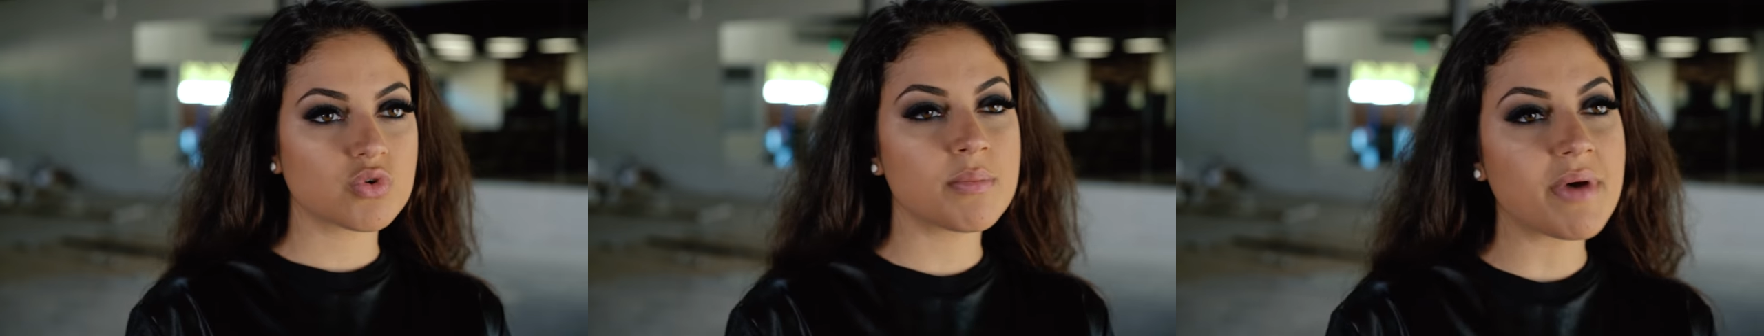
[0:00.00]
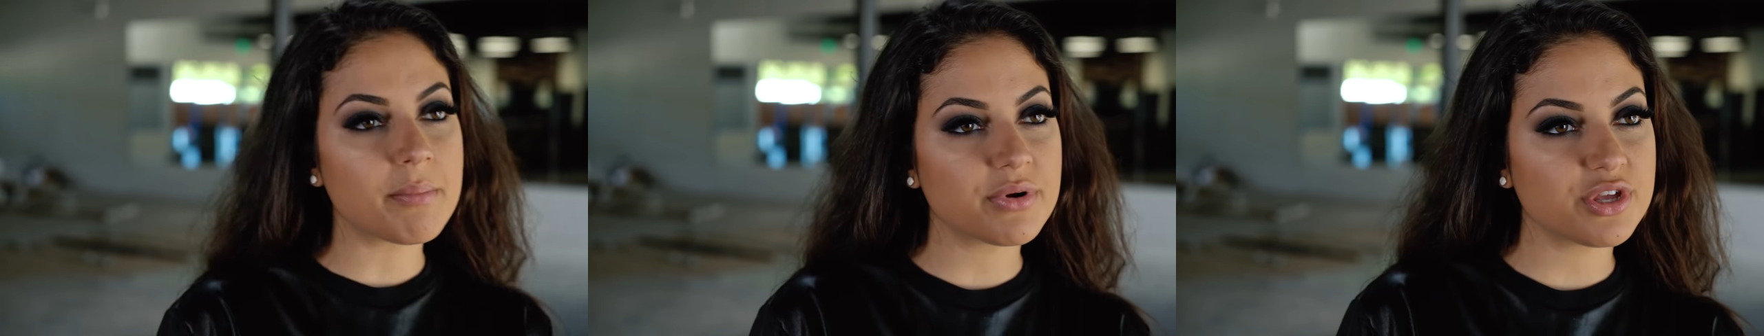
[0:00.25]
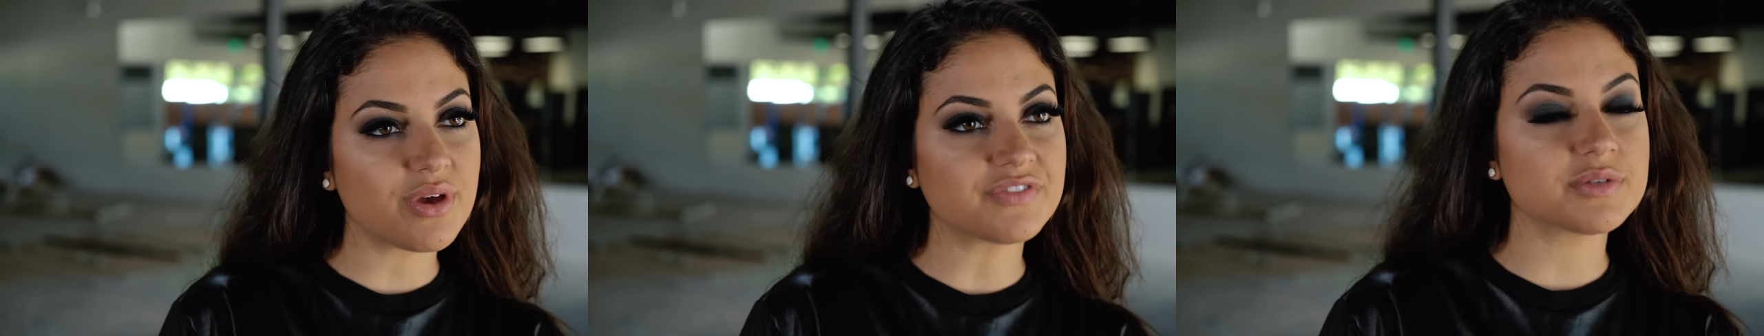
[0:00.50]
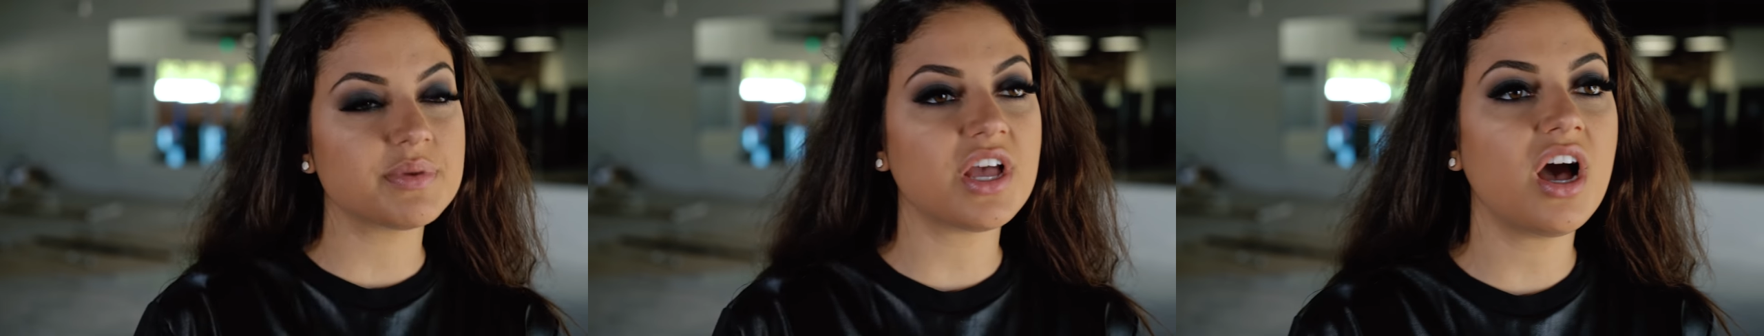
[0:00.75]
remember you
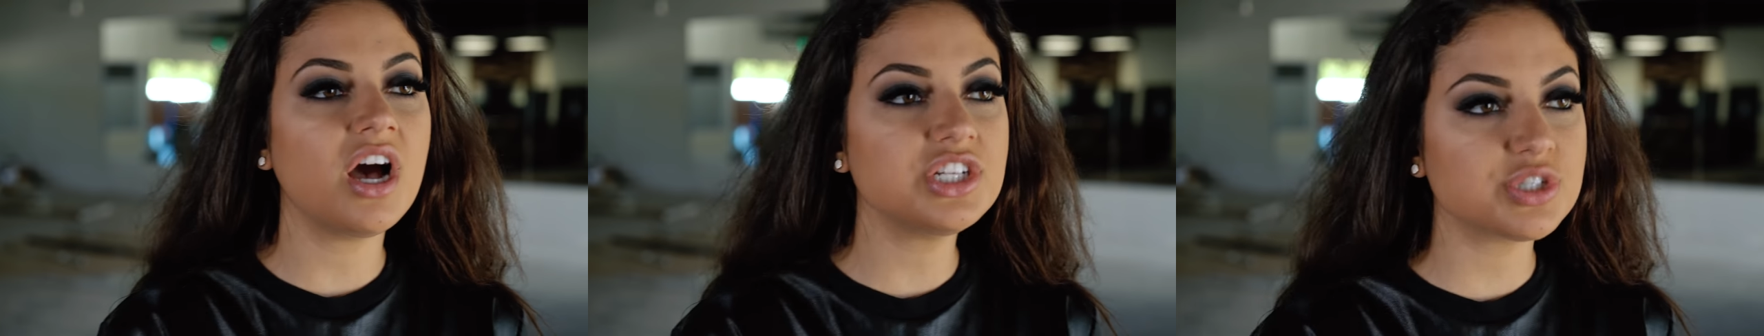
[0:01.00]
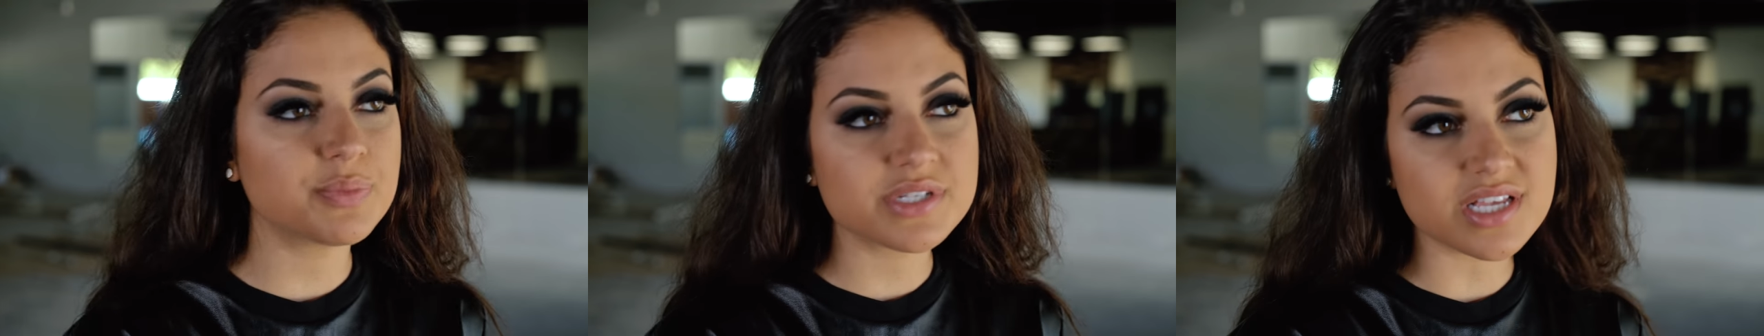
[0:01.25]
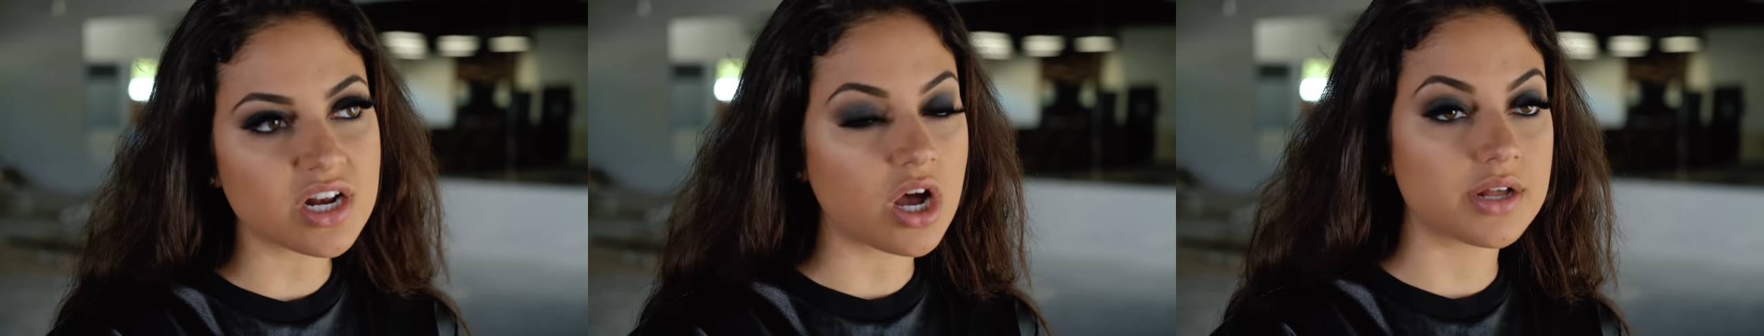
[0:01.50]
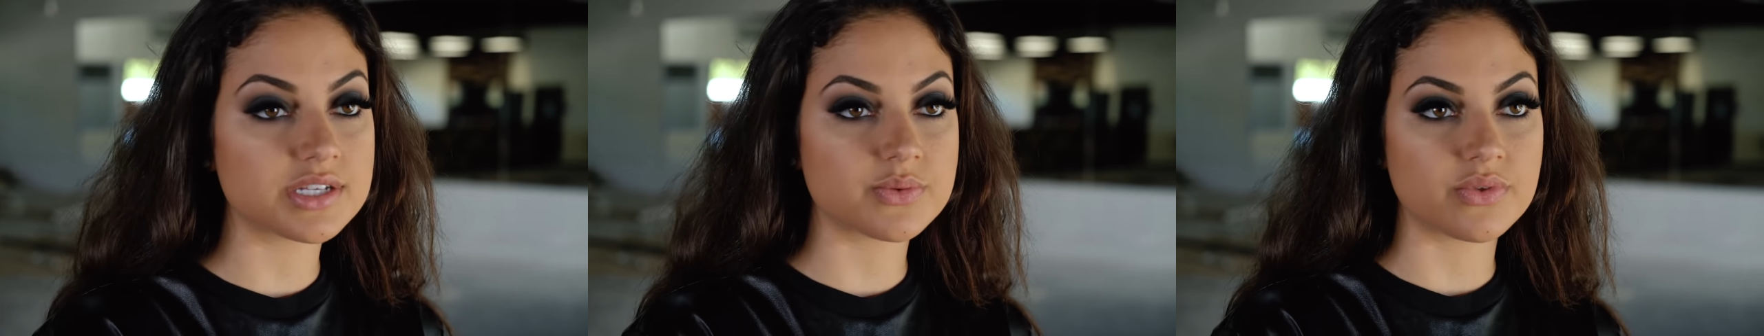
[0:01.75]
have to be 100%
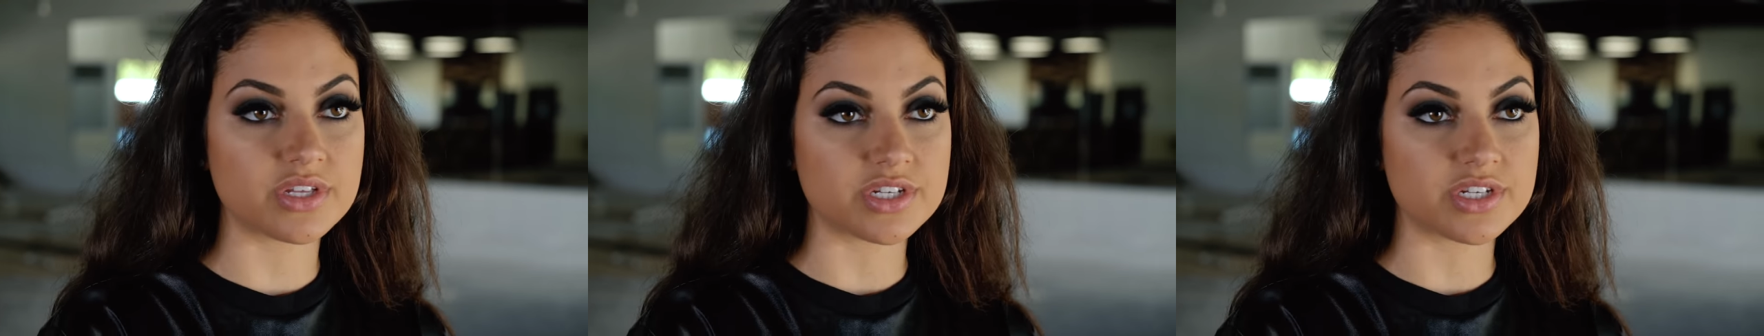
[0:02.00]
honest